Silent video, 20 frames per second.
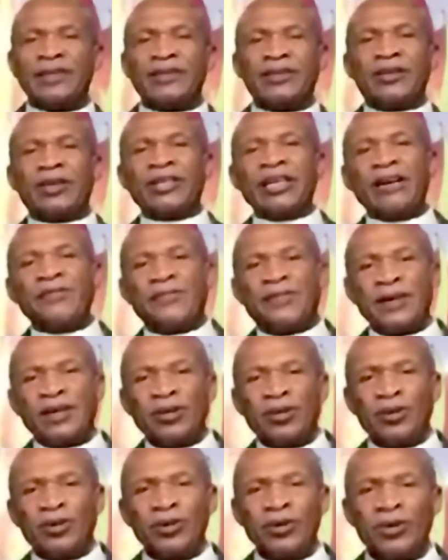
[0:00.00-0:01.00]
The other
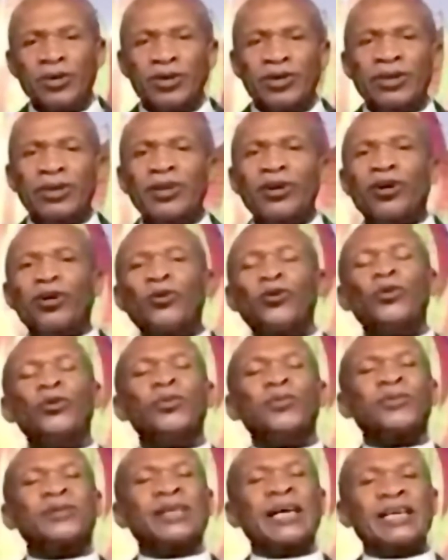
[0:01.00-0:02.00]
fellow on
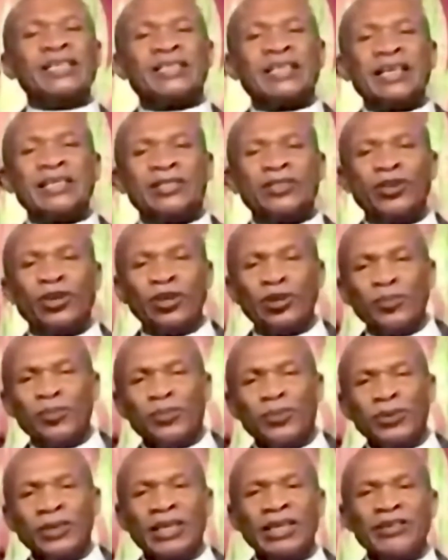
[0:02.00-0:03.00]
whom Christ has not
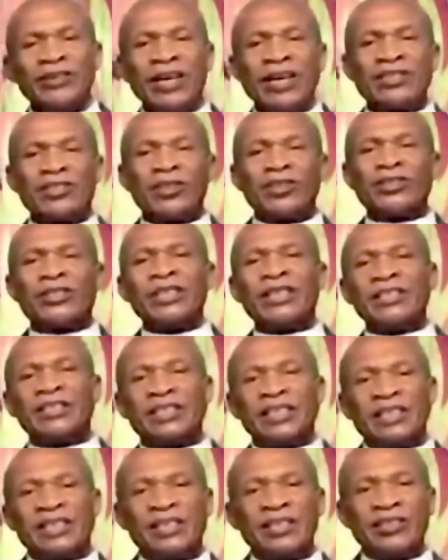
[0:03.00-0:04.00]
imputed righteousness,
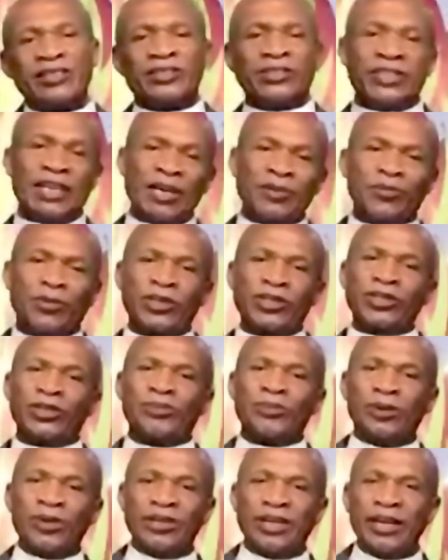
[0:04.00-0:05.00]
he kills. That one is
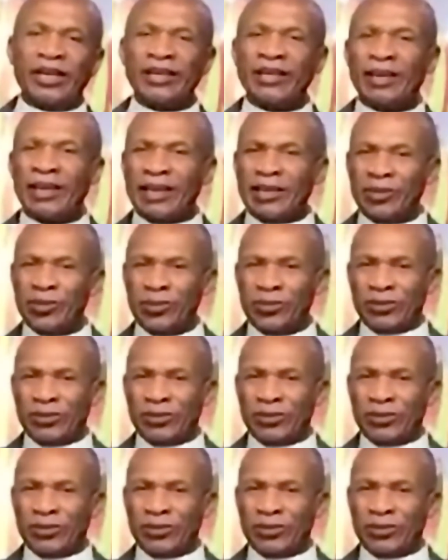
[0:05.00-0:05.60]
murder. Are you